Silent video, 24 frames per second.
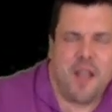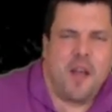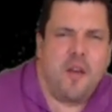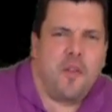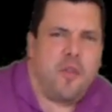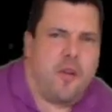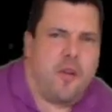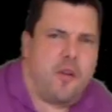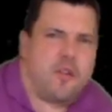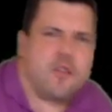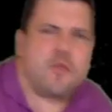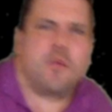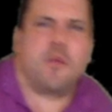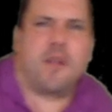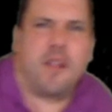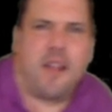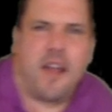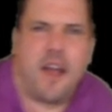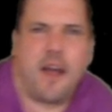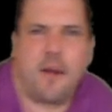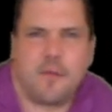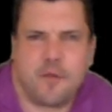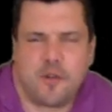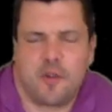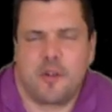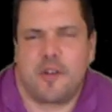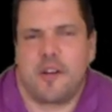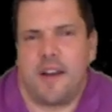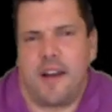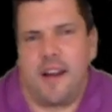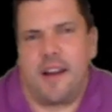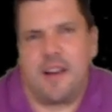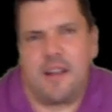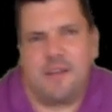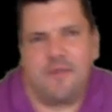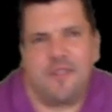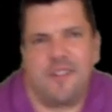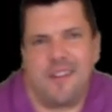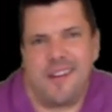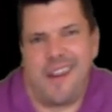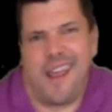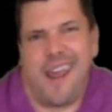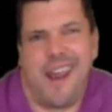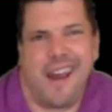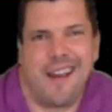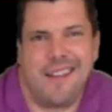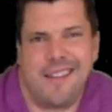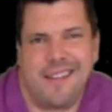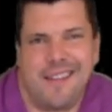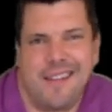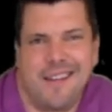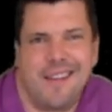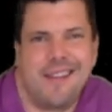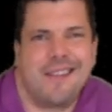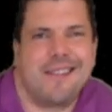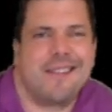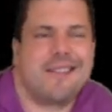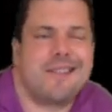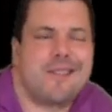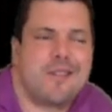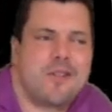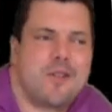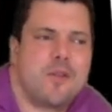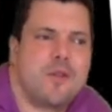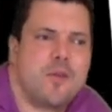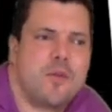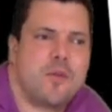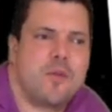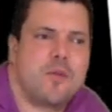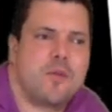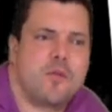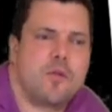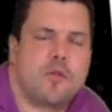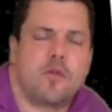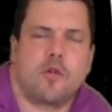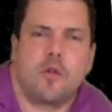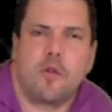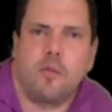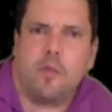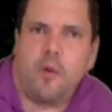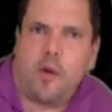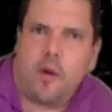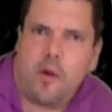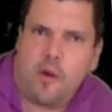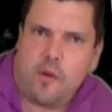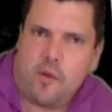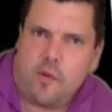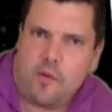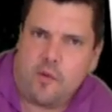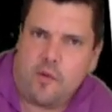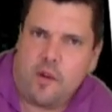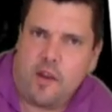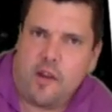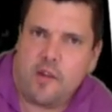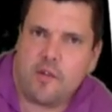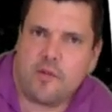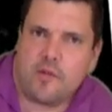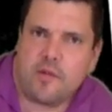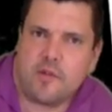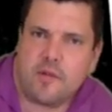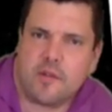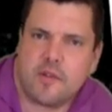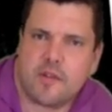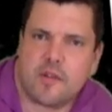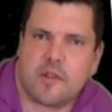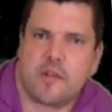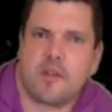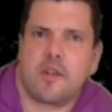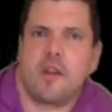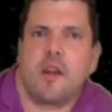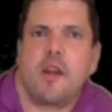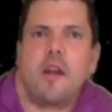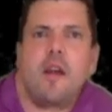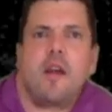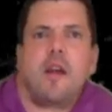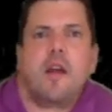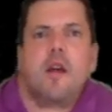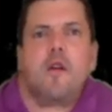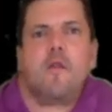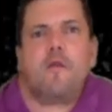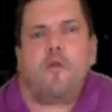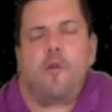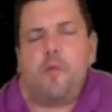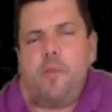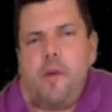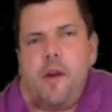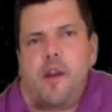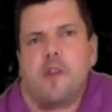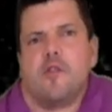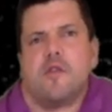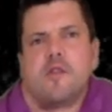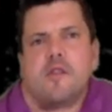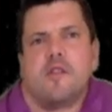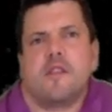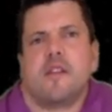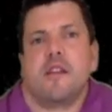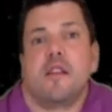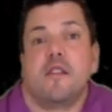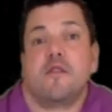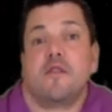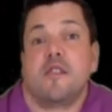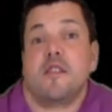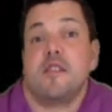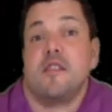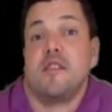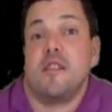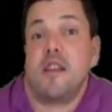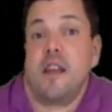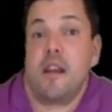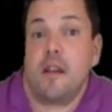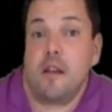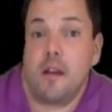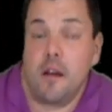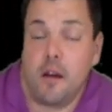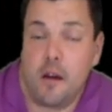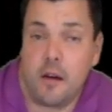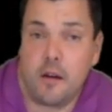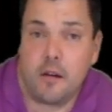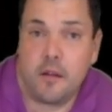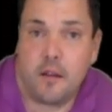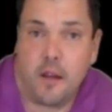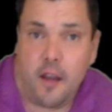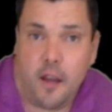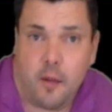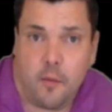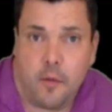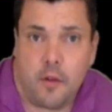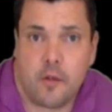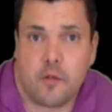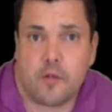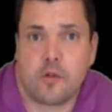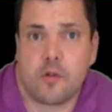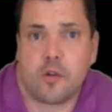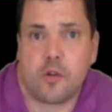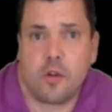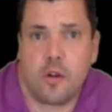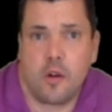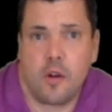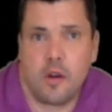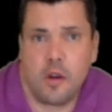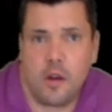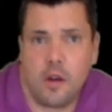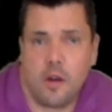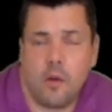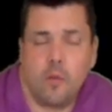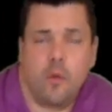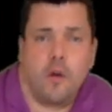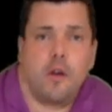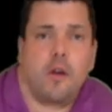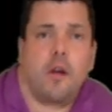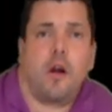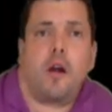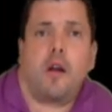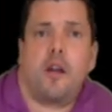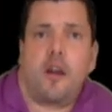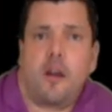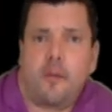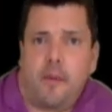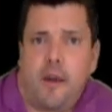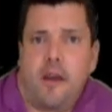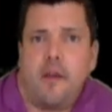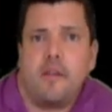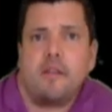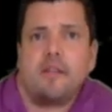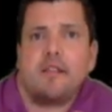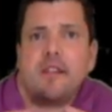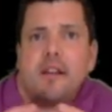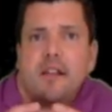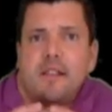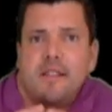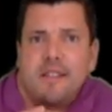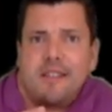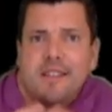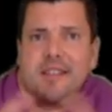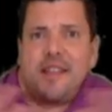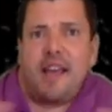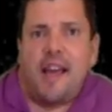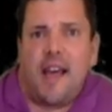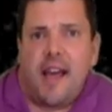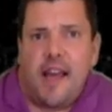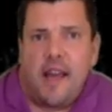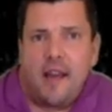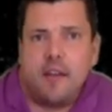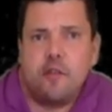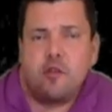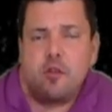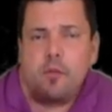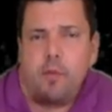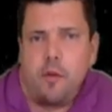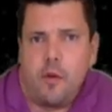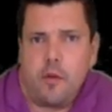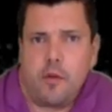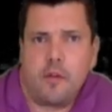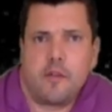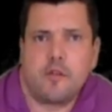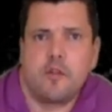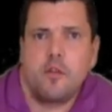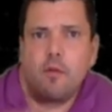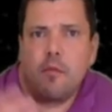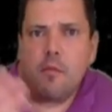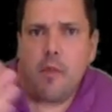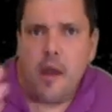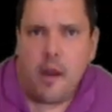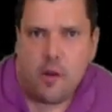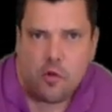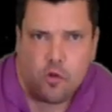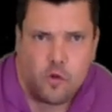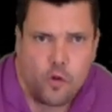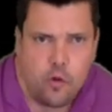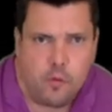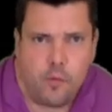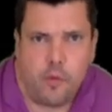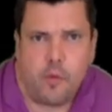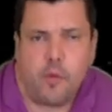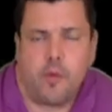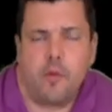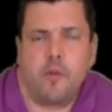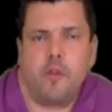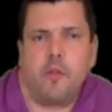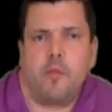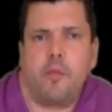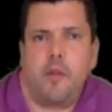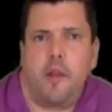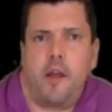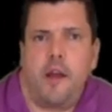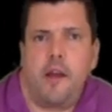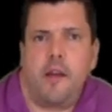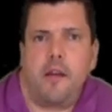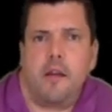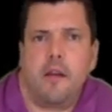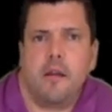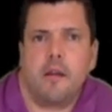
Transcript: Those three labs are kind of analogous to troponins for patients that have sustained heart damage. When cardiac myocytes die, troponins are measurable in the blood.